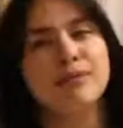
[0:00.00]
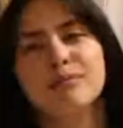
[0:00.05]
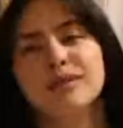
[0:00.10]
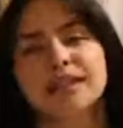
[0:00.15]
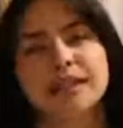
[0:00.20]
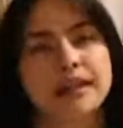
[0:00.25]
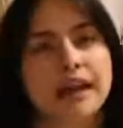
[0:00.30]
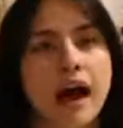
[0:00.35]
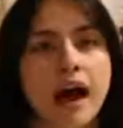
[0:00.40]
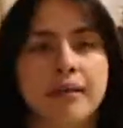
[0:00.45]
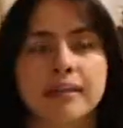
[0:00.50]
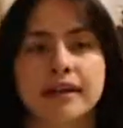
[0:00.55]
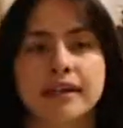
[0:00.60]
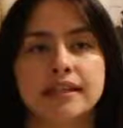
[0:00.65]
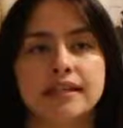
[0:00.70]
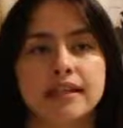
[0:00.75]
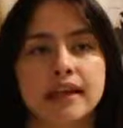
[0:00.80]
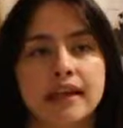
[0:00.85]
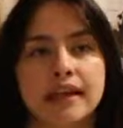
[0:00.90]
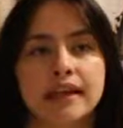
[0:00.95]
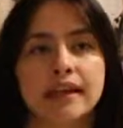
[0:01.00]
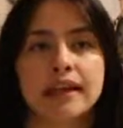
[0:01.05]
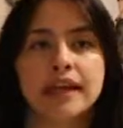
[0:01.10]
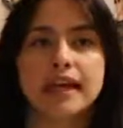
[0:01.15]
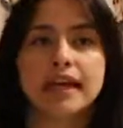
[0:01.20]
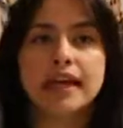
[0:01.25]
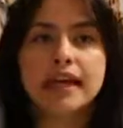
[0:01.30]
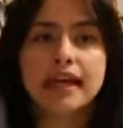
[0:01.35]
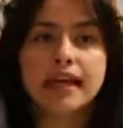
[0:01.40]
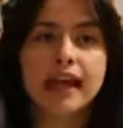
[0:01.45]
in with the comments like,
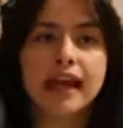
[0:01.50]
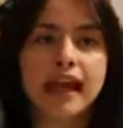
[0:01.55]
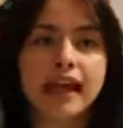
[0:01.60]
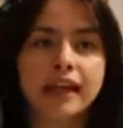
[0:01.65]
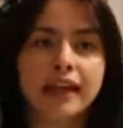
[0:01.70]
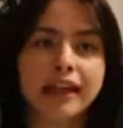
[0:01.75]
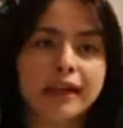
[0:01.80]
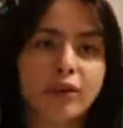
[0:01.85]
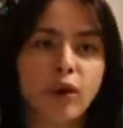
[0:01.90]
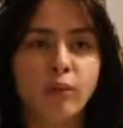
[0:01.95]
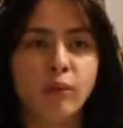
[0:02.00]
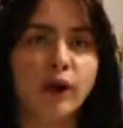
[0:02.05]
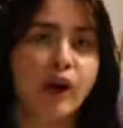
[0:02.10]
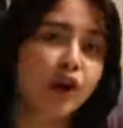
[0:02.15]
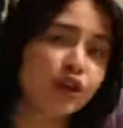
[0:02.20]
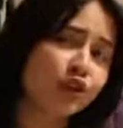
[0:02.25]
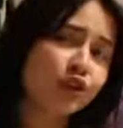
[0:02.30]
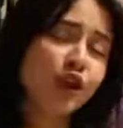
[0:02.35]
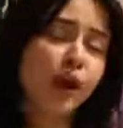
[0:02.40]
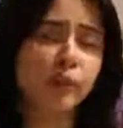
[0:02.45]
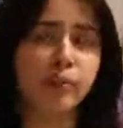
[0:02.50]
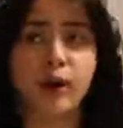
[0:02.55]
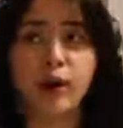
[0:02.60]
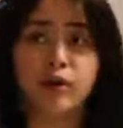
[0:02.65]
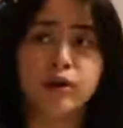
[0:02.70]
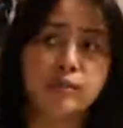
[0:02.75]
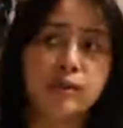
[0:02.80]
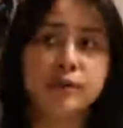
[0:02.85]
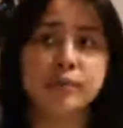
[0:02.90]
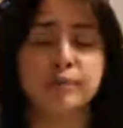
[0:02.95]
hey, like, oh my god, you're not
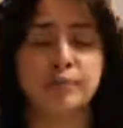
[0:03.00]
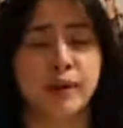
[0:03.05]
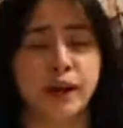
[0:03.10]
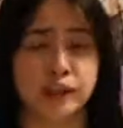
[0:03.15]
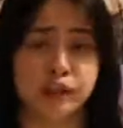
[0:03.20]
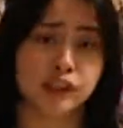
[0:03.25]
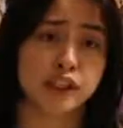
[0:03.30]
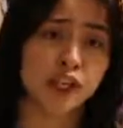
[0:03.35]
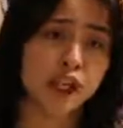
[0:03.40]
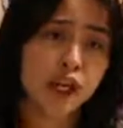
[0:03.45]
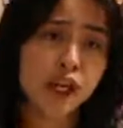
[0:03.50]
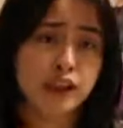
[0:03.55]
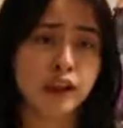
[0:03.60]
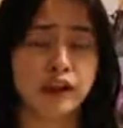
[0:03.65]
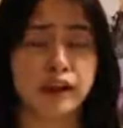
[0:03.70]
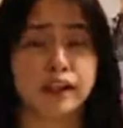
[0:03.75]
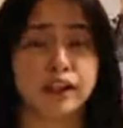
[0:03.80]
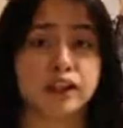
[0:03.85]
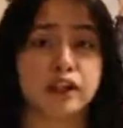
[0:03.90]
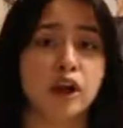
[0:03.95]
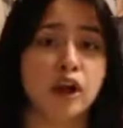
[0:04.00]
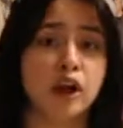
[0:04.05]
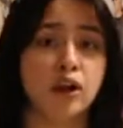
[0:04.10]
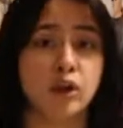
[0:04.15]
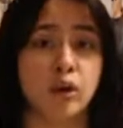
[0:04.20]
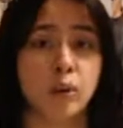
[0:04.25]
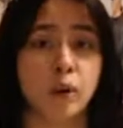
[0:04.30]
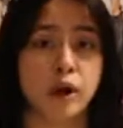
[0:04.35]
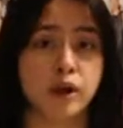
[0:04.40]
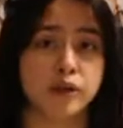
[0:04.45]
proud to be Mexican? Like,
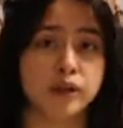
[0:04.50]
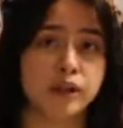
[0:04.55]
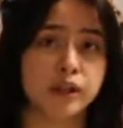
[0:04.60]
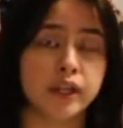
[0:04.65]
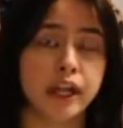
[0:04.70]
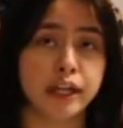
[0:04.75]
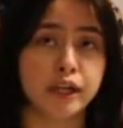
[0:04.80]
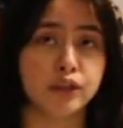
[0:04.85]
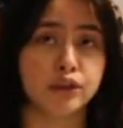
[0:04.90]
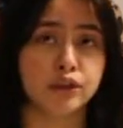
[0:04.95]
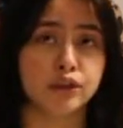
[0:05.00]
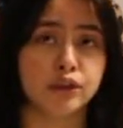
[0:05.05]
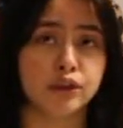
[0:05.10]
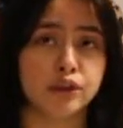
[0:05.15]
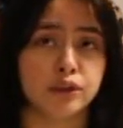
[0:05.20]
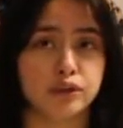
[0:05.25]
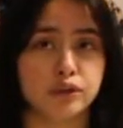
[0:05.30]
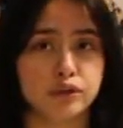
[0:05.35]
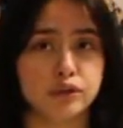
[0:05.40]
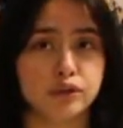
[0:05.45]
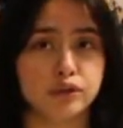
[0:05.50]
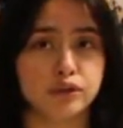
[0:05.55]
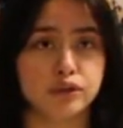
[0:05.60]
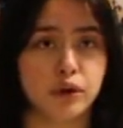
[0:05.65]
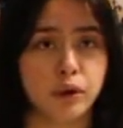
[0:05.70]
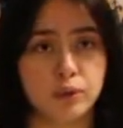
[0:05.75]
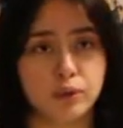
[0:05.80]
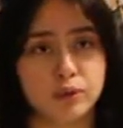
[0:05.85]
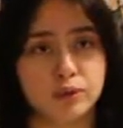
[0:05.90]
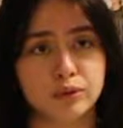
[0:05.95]
lol, then, like,
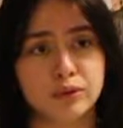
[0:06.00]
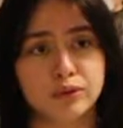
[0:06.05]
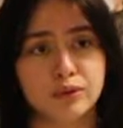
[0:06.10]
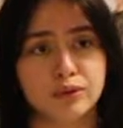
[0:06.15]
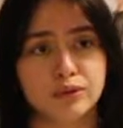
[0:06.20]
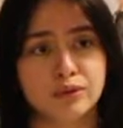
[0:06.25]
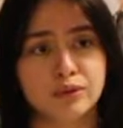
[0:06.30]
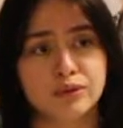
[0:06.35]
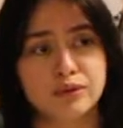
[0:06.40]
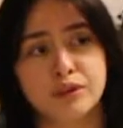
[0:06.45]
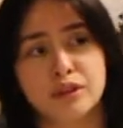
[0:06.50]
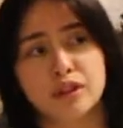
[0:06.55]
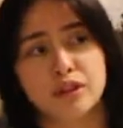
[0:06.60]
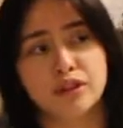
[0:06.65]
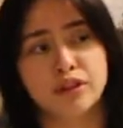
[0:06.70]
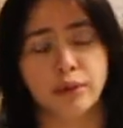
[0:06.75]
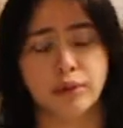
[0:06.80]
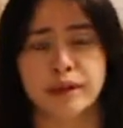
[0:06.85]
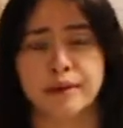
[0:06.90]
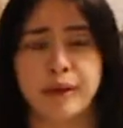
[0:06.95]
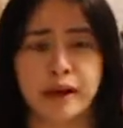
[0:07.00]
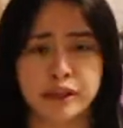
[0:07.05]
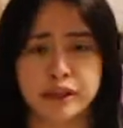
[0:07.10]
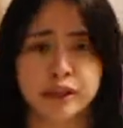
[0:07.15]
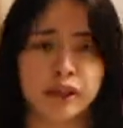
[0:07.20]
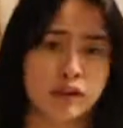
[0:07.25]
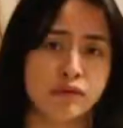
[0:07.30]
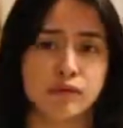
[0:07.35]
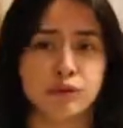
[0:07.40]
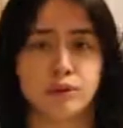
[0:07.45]
don't eat
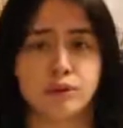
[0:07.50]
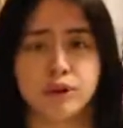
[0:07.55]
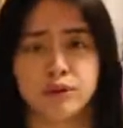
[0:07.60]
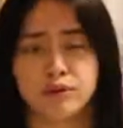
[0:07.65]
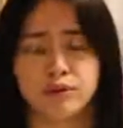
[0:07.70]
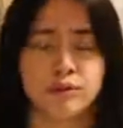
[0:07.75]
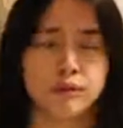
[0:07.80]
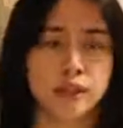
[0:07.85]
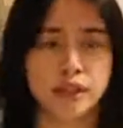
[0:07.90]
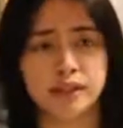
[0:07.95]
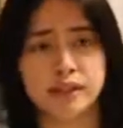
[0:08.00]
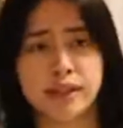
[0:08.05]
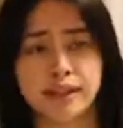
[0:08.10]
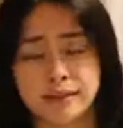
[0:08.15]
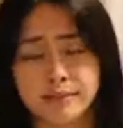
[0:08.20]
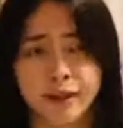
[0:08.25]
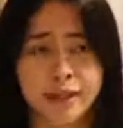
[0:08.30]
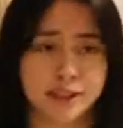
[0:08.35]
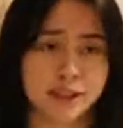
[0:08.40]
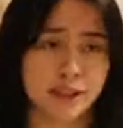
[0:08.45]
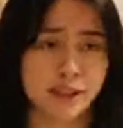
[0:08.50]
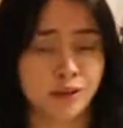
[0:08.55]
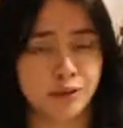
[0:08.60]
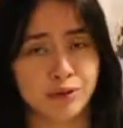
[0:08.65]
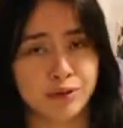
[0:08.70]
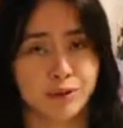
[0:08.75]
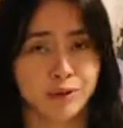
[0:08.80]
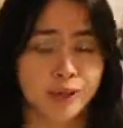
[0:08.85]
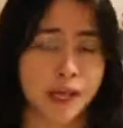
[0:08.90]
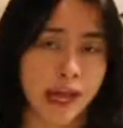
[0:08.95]
Mexican food. Don't do this, that's Mexican.
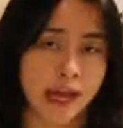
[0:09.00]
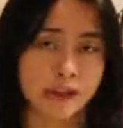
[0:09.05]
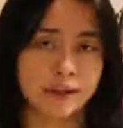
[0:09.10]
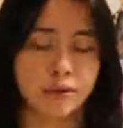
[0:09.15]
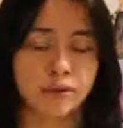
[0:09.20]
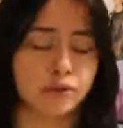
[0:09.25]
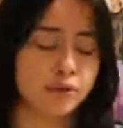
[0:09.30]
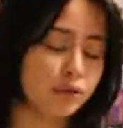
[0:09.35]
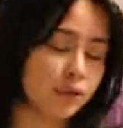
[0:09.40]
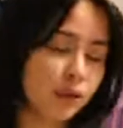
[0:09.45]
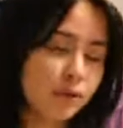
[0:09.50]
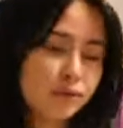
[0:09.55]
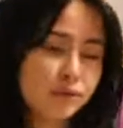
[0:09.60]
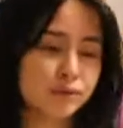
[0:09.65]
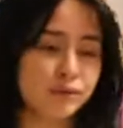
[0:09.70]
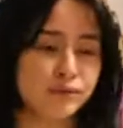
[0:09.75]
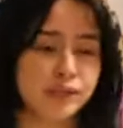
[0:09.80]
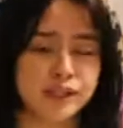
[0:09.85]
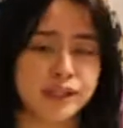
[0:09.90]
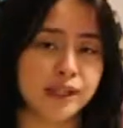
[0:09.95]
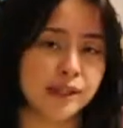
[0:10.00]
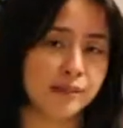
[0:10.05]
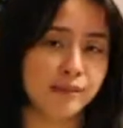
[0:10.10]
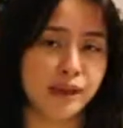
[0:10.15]
Don't do that. Don't visit the